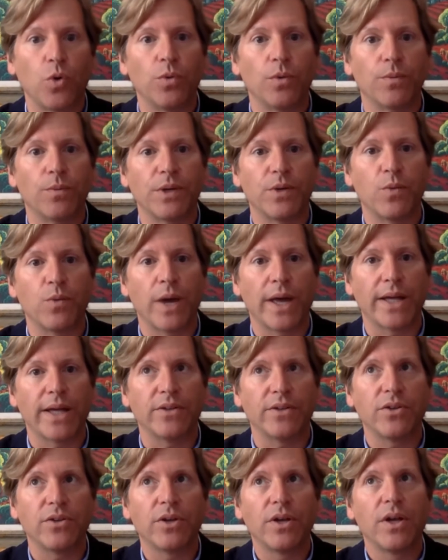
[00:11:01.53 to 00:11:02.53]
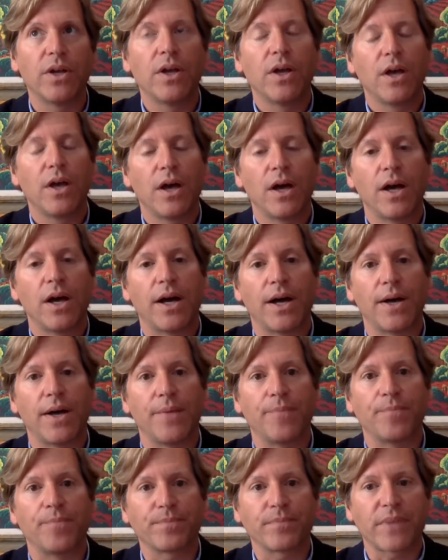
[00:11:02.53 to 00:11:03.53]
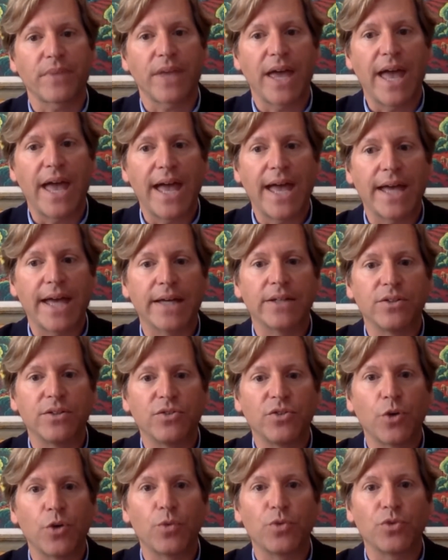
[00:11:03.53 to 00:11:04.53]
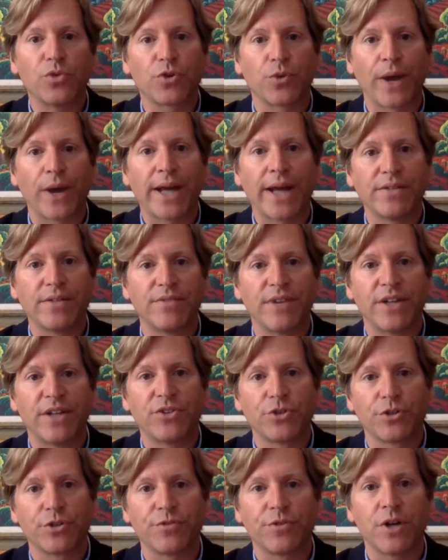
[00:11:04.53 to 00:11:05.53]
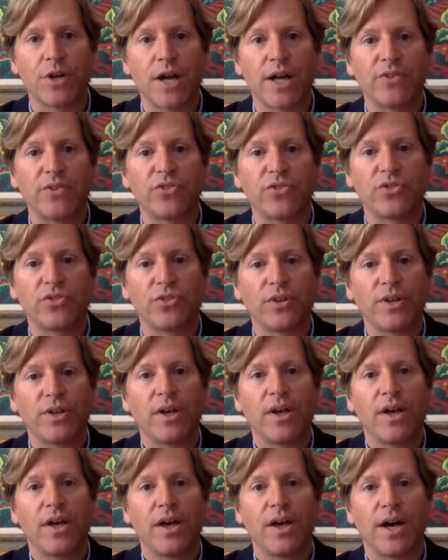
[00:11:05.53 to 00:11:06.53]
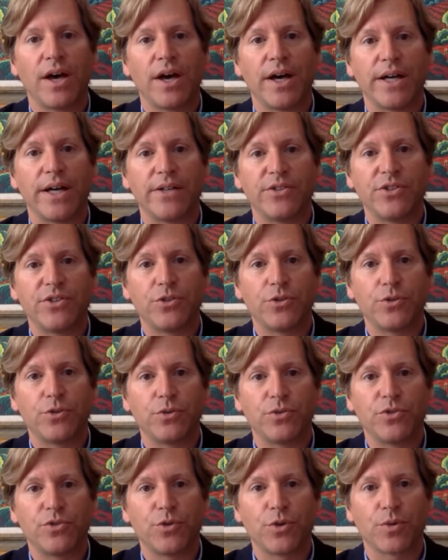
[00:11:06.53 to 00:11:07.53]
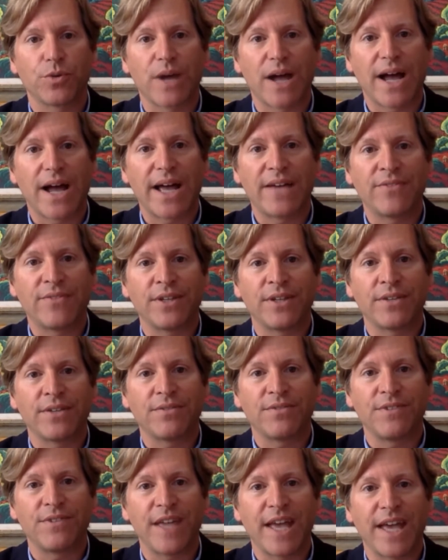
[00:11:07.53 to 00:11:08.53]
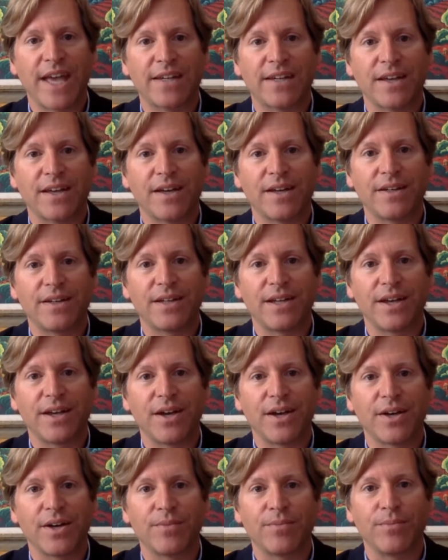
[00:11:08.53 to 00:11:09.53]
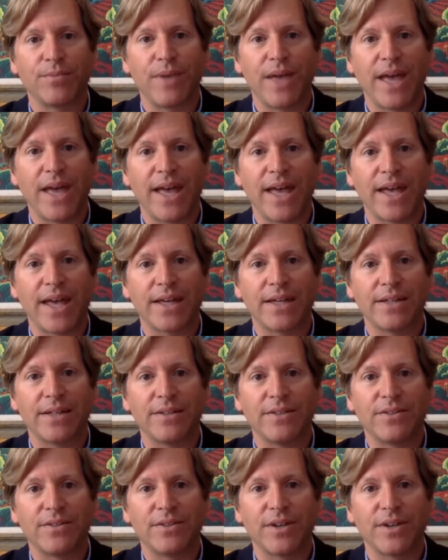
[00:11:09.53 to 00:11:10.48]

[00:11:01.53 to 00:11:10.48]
when we went. And so it was a grand adventure for us to arrive in Vienna, and